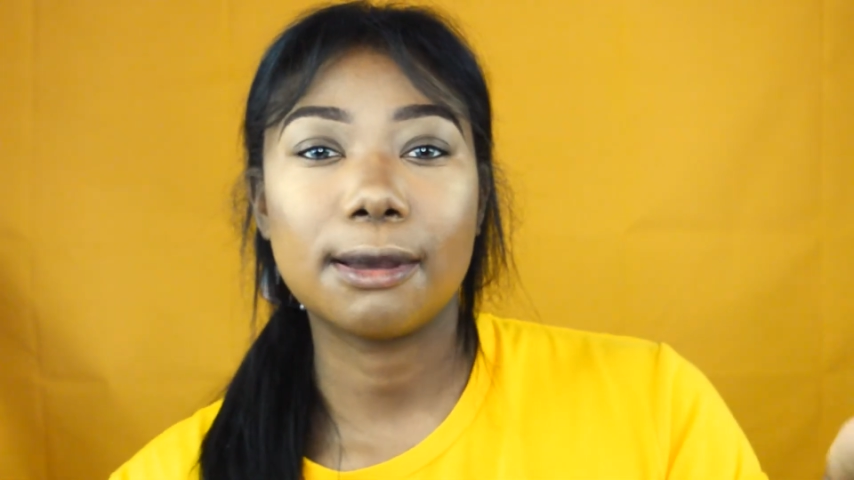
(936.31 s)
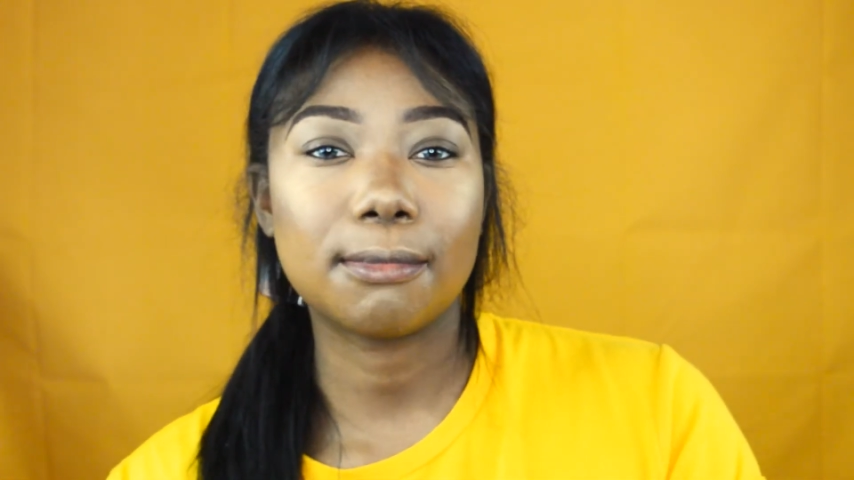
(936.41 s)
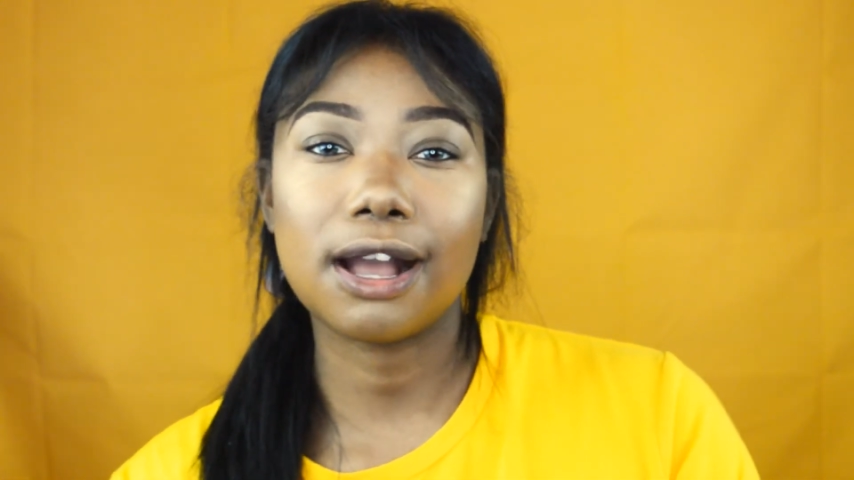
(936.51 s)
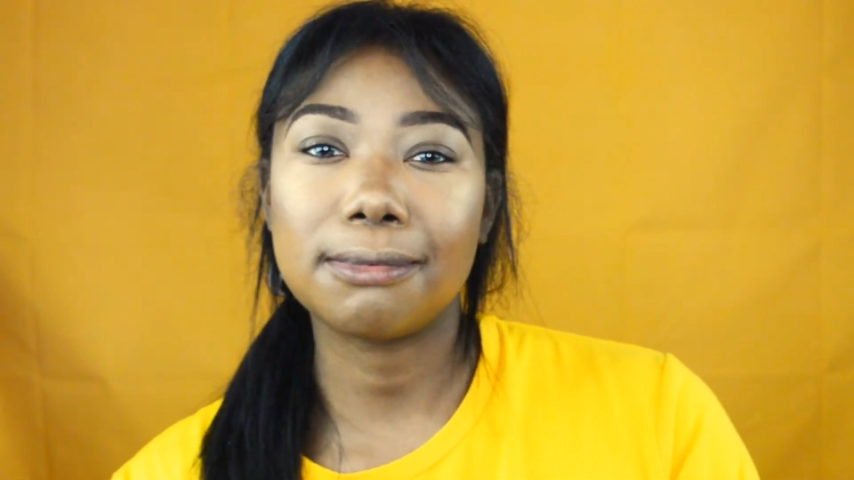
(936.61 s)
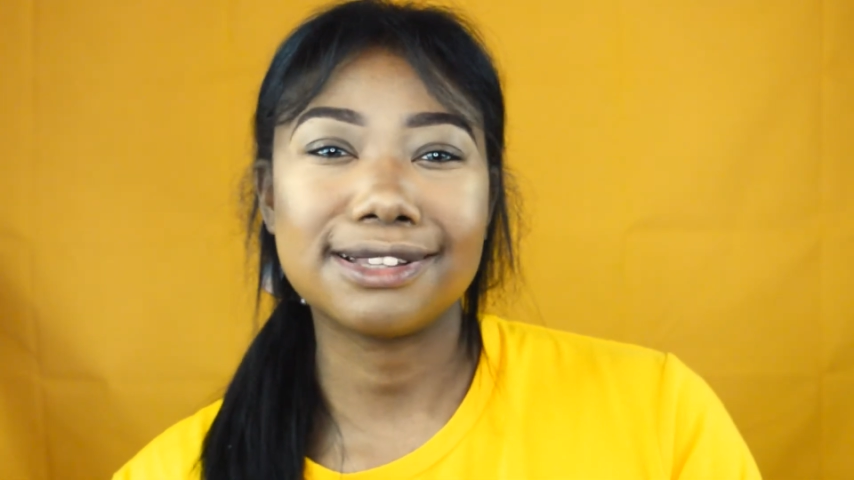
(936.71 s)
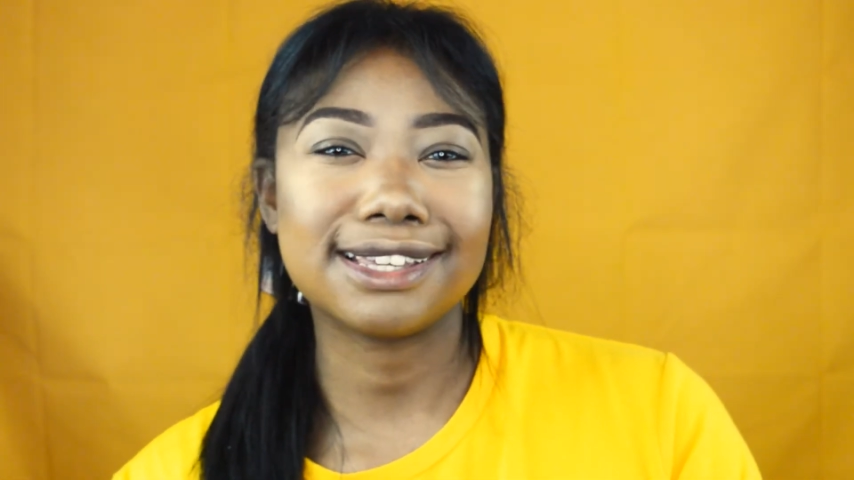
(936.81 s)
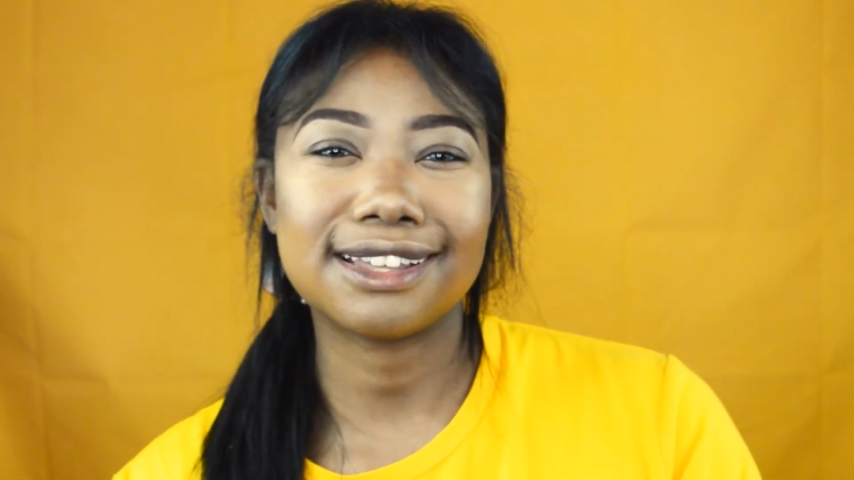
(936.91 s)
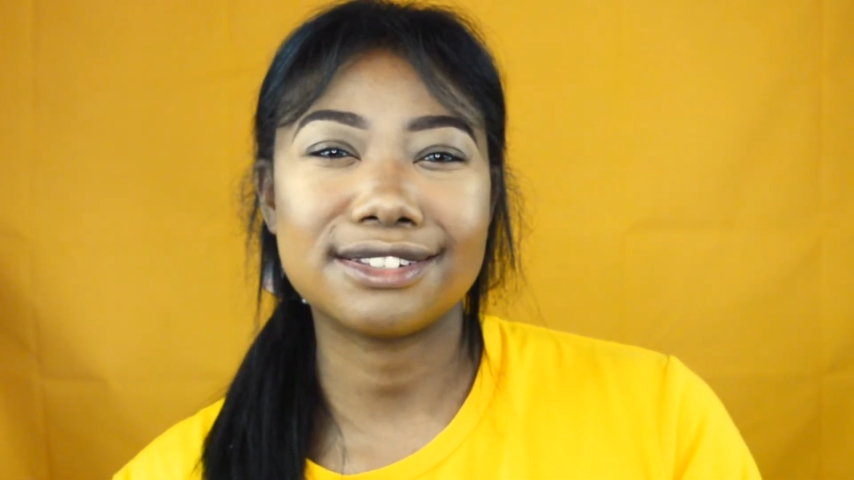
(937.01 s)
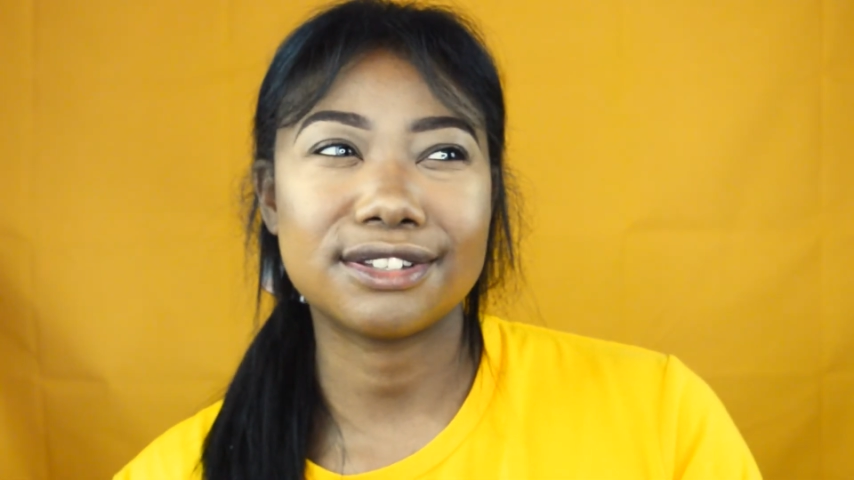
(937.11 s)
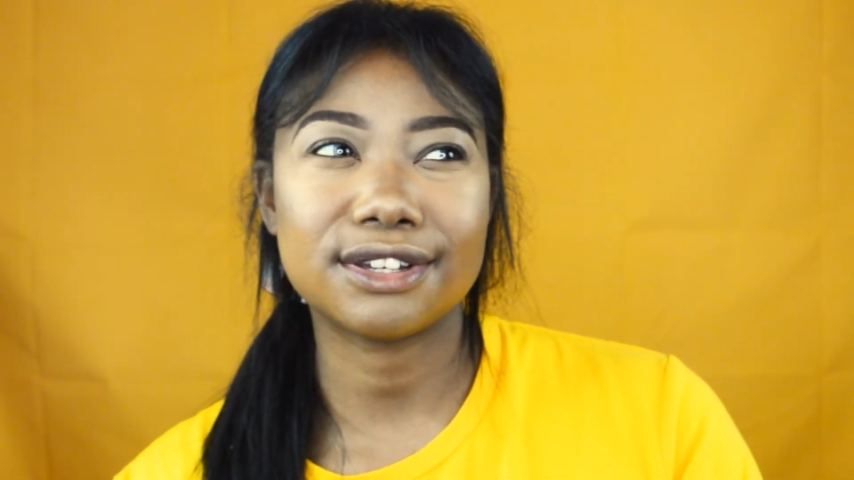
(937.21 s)
probably
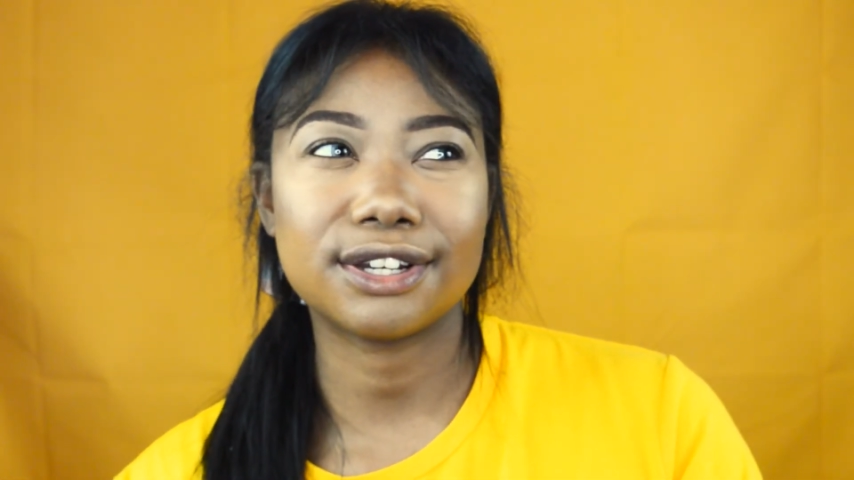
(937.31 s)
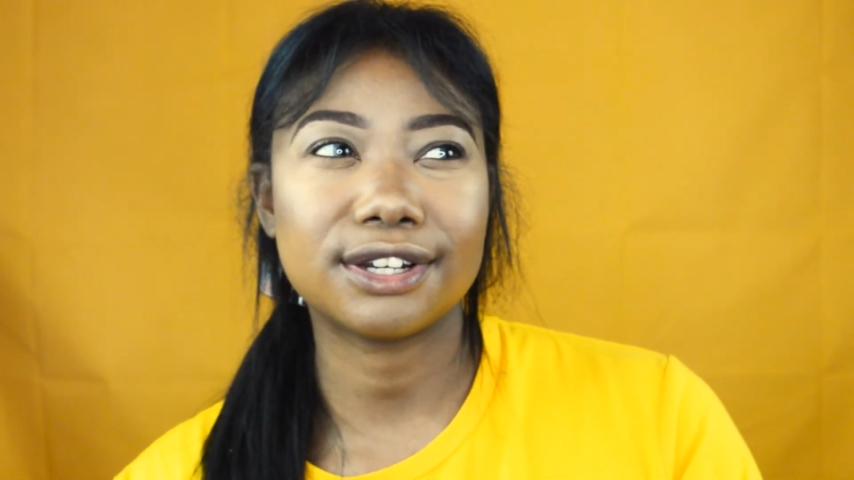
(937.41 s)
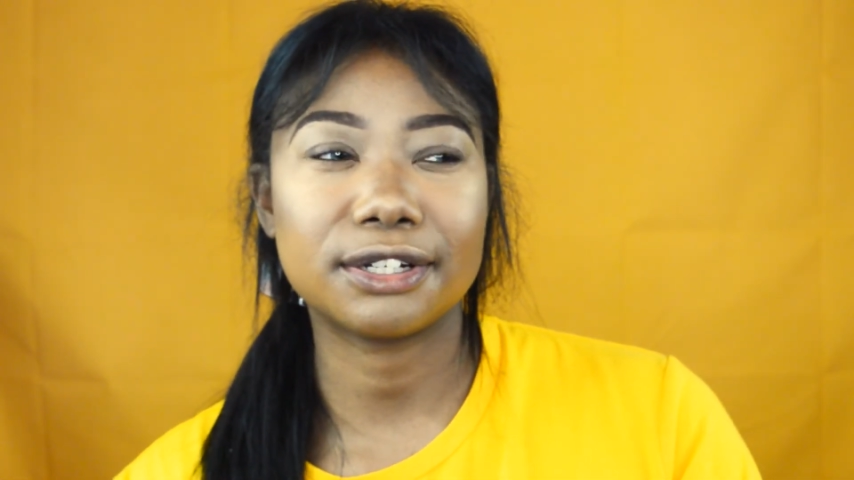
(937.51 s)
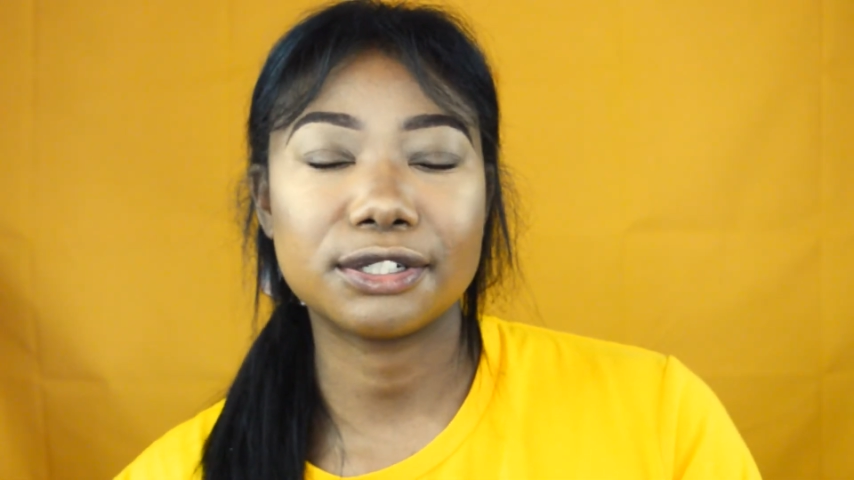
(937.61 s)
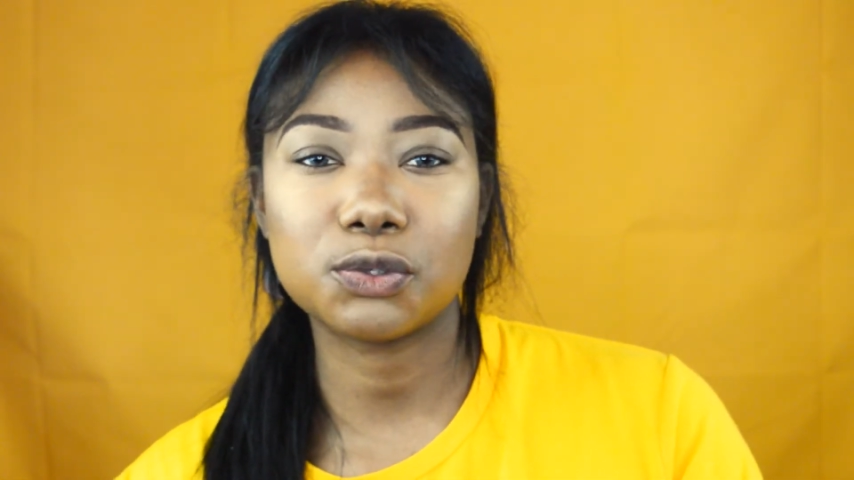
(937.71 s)
under